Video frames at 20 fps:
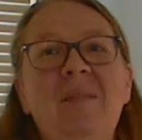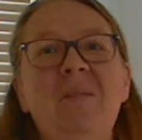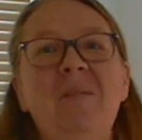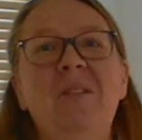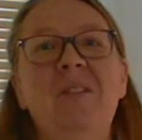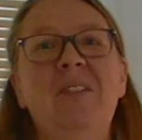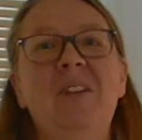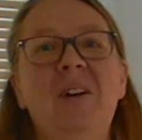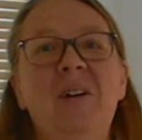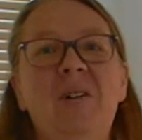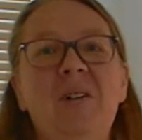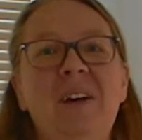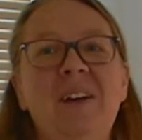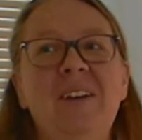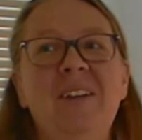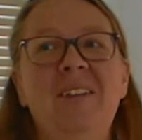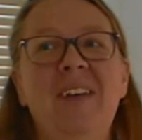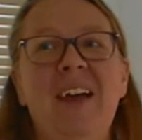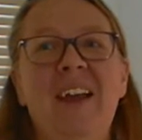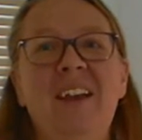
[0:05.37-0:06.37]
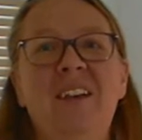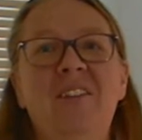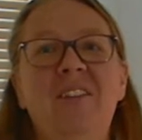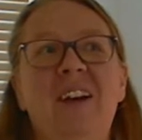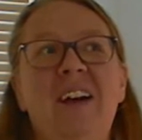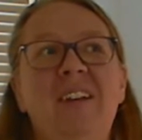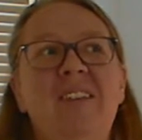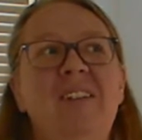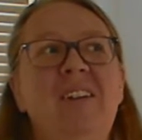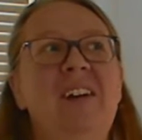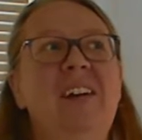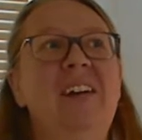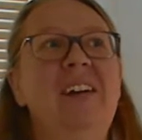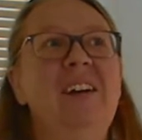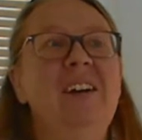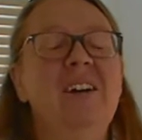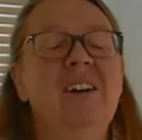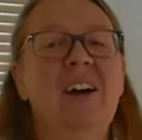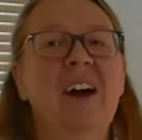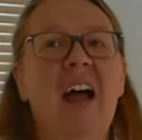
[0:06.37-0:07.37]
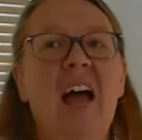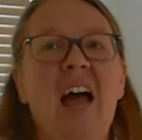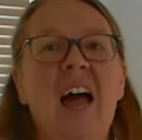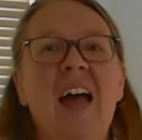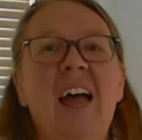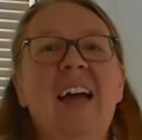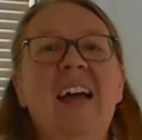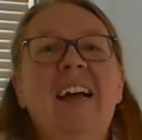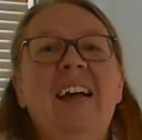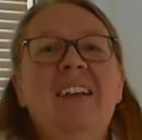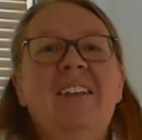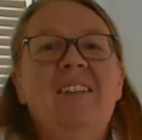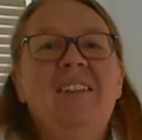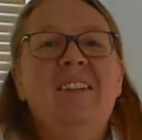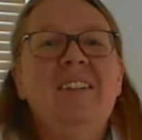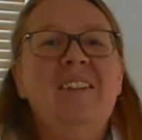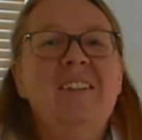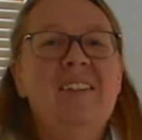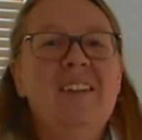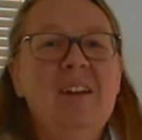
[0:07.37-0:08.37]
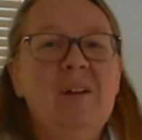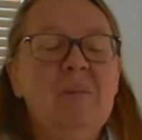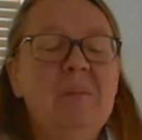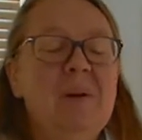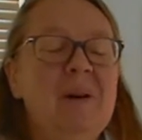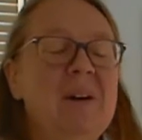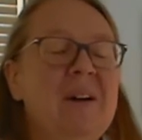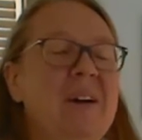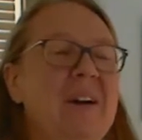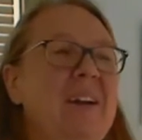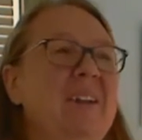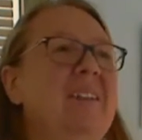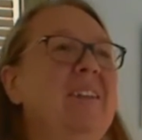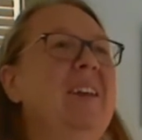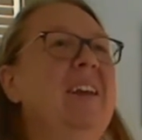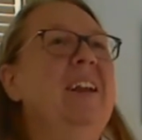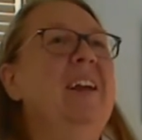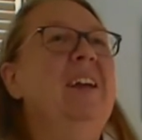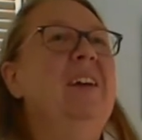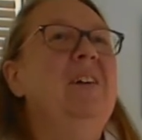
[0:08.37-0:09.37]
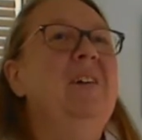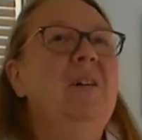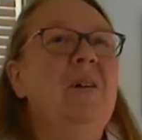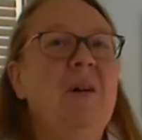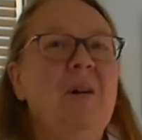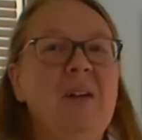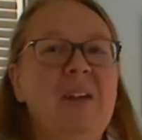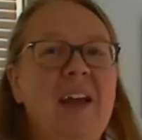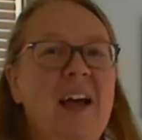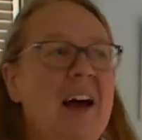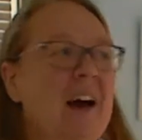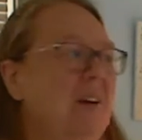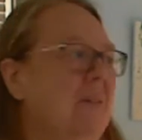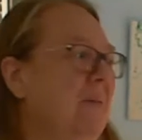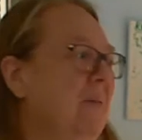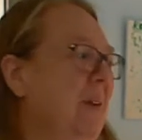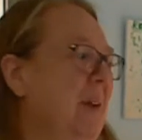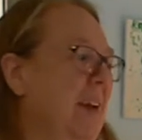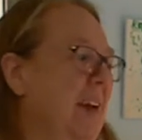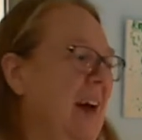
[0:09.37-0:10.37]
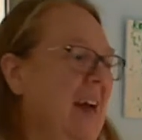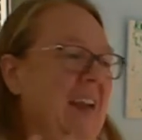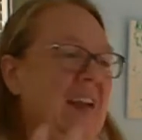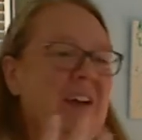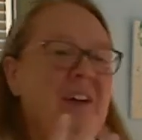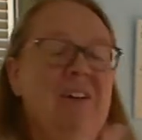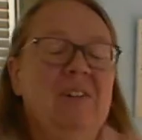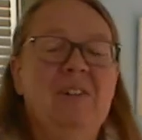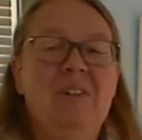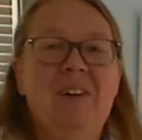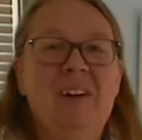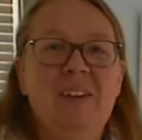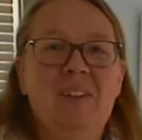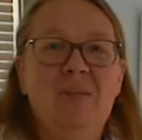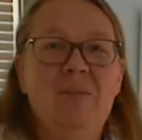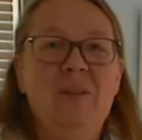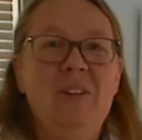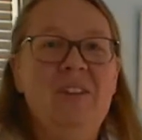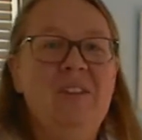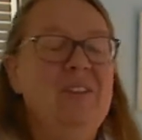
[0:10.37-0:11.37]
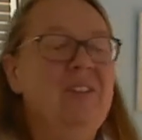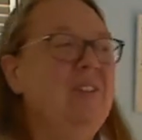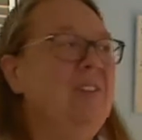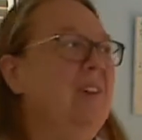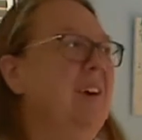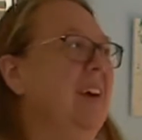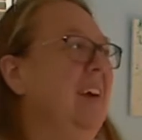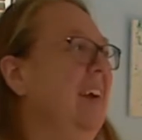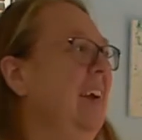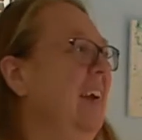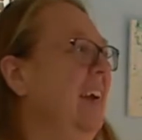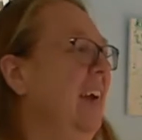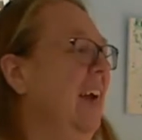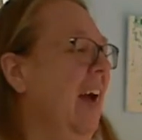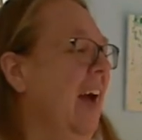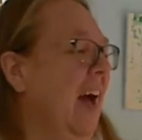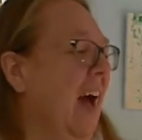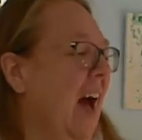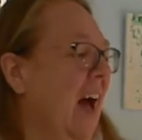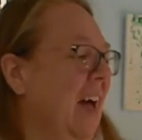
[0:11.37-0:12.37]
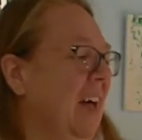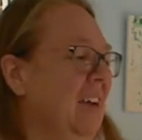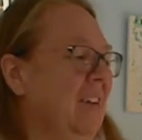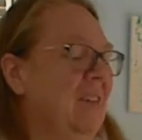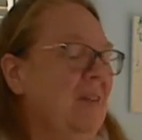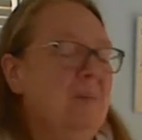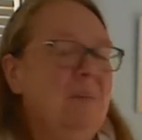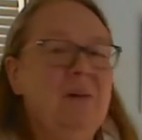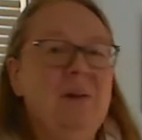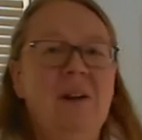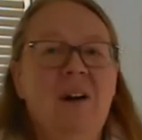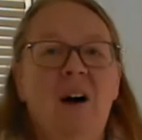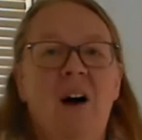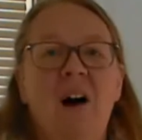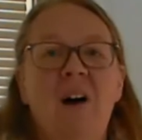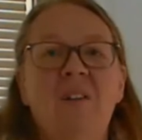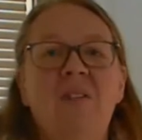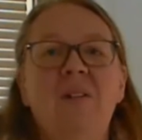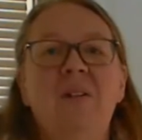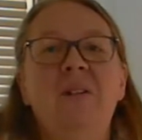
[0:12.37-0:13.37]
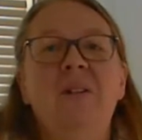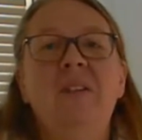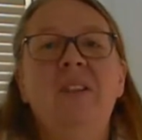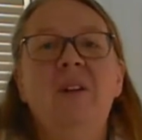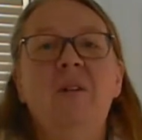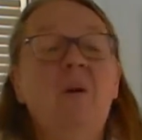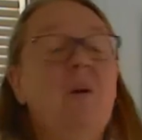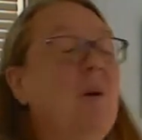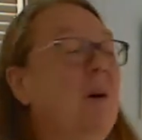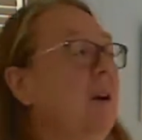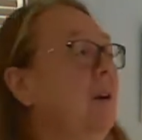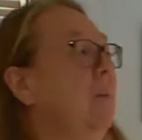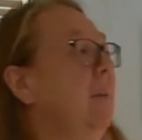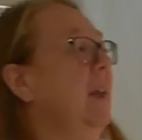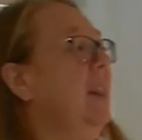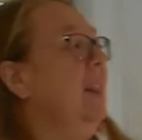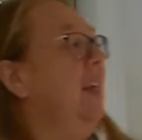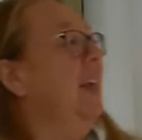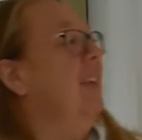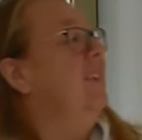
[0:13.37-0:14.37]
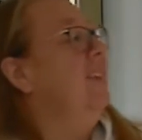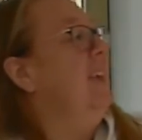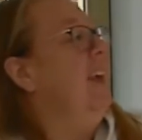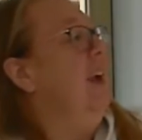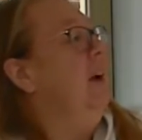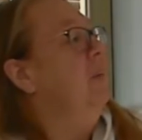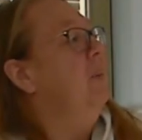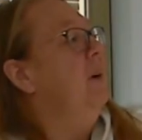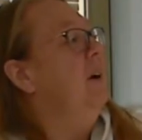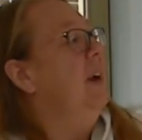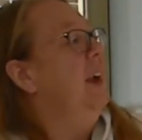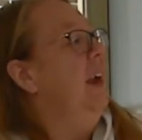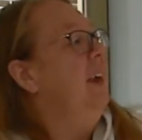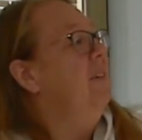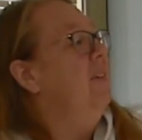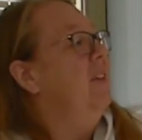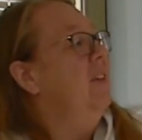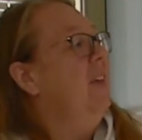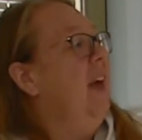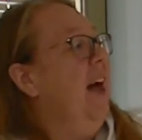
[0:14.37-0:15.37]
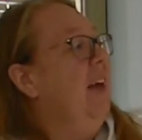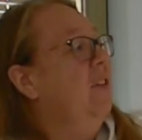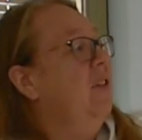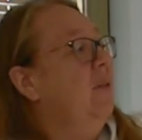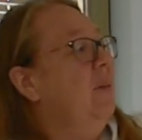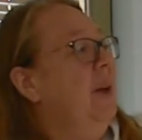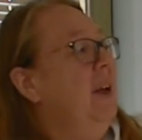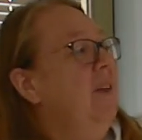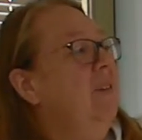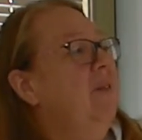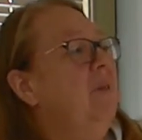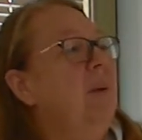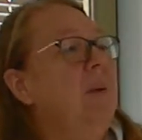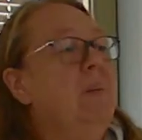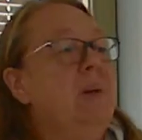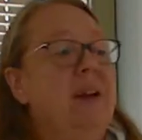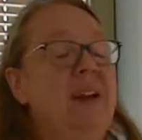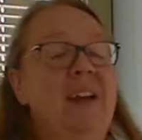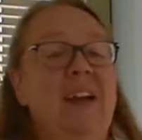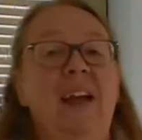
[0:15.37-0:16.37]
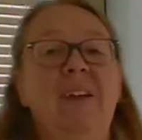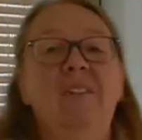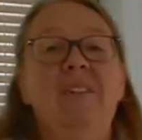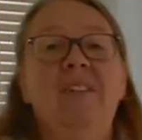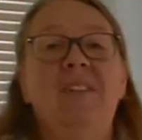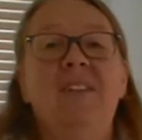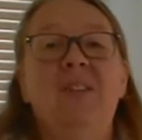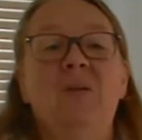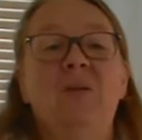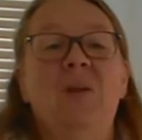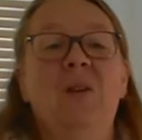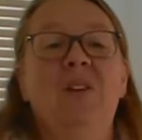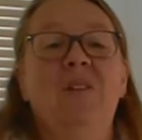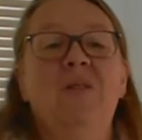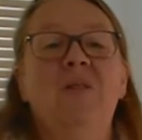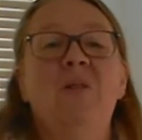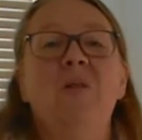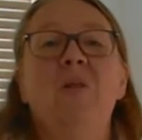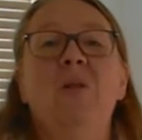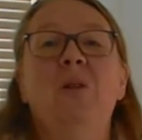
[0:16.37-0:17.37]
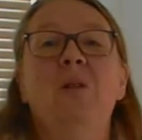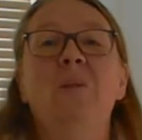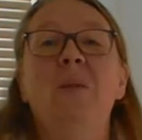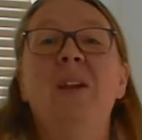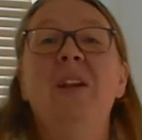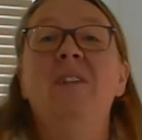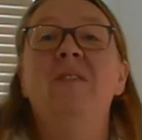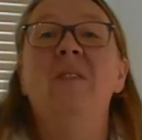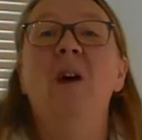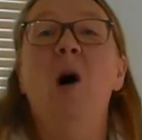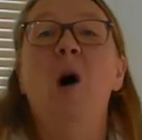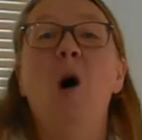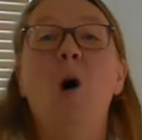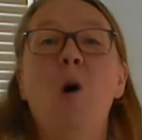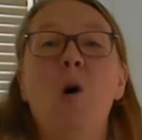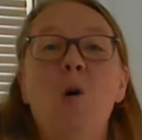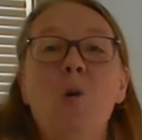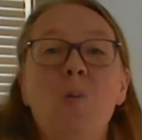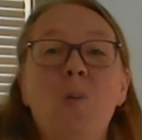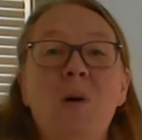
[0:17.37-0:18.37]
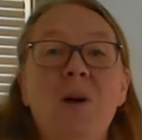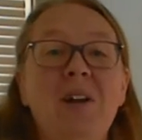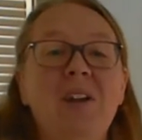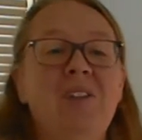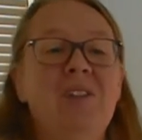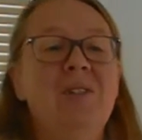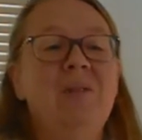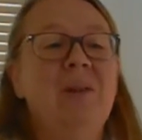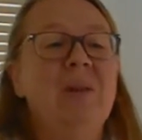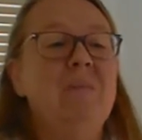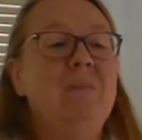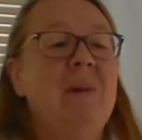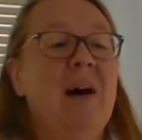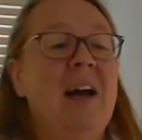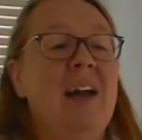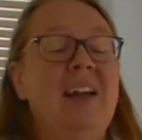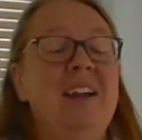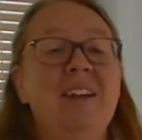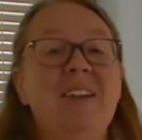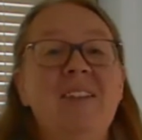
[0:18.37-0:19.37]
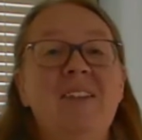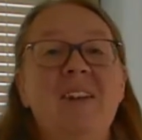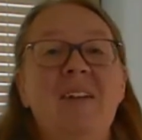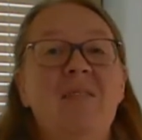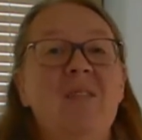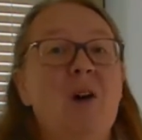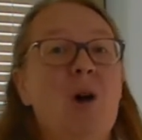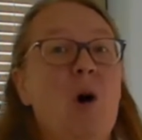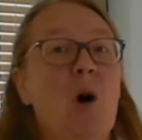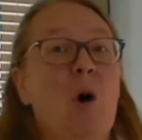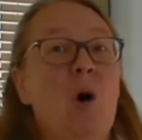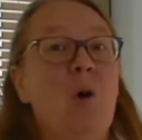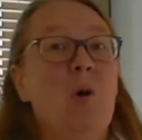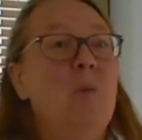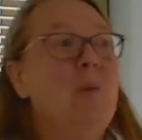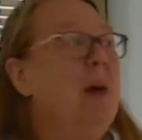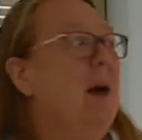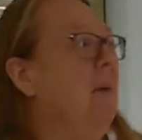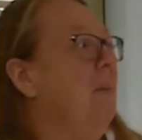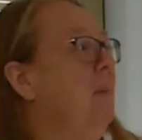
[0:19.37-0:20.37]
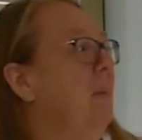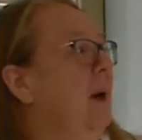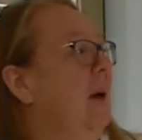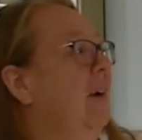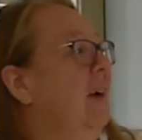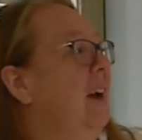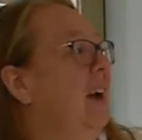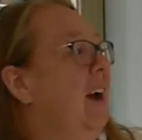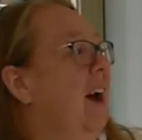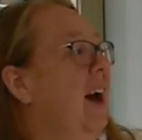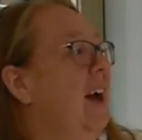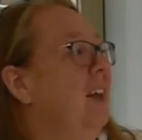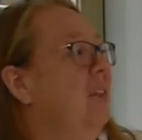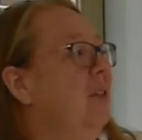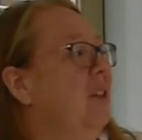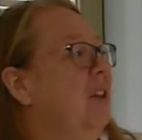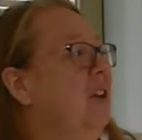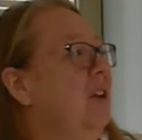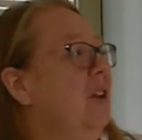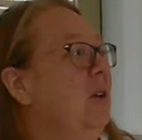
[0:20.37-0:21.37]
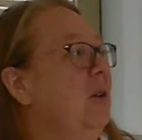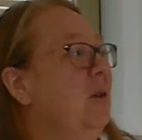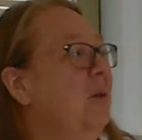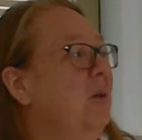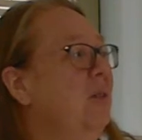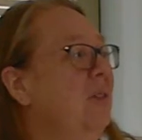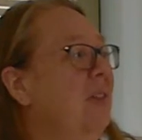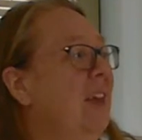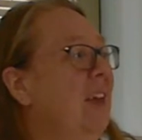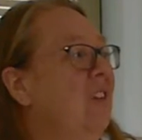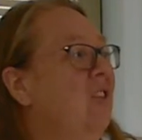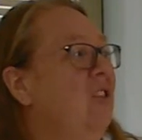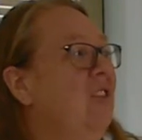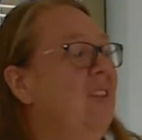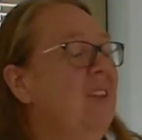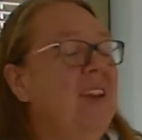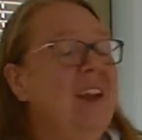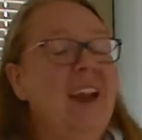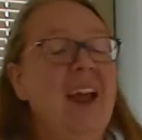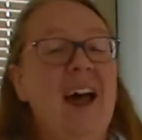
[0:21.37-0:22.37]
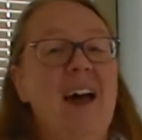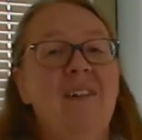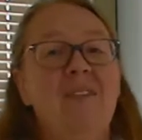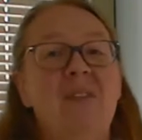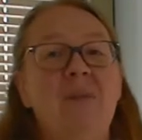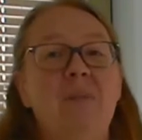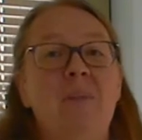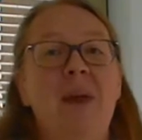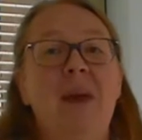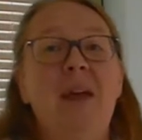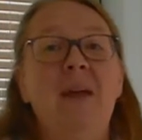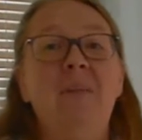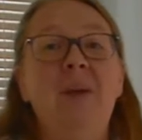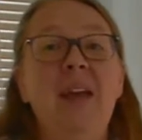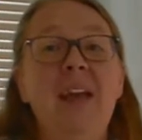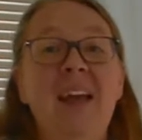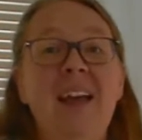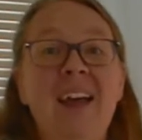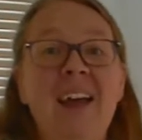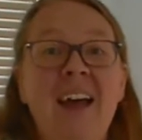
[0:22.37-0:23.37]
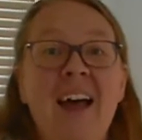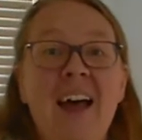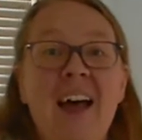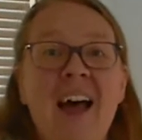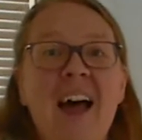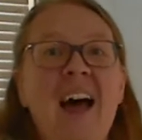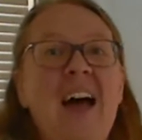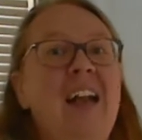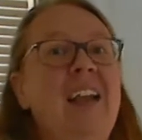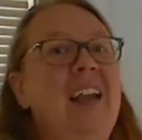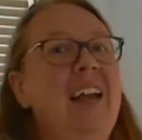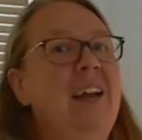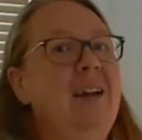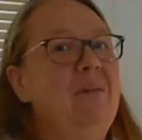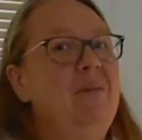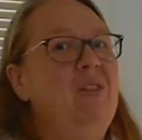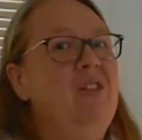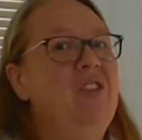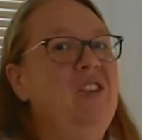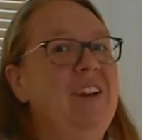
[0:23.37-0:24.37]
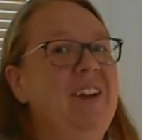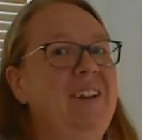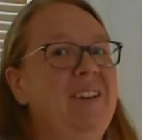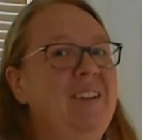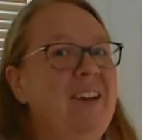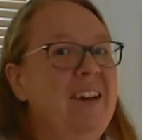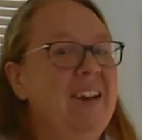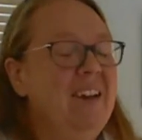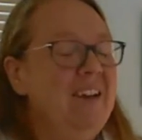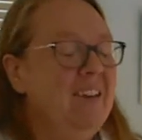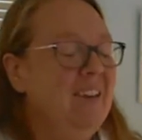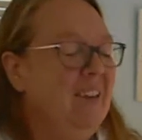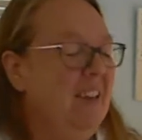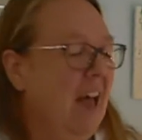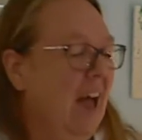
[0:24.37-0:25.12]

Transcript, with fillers: I'm so excited you guys are here. It's December, it's getting cold out. We got a Christmas tree to put all the, the ornament that Scamper gave us last week. Remember, he gave us this wonderful ornament of hope to remind us of the hope that Mary got, the news that she's going to have the baby named Jesus.